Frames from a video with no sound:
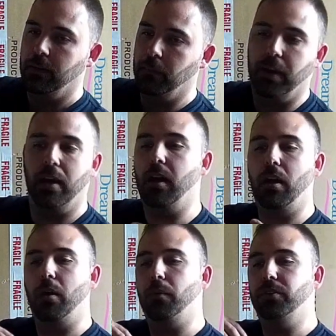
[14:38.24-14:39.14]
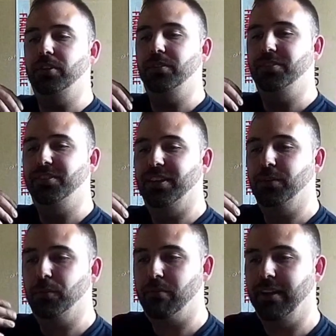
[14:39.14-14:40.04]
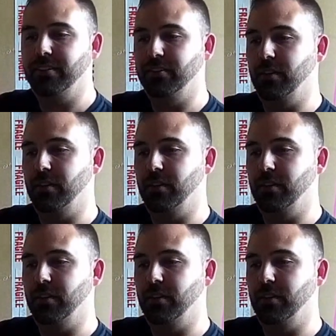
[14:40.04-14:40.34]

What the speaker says: But I want to use this channel to practice.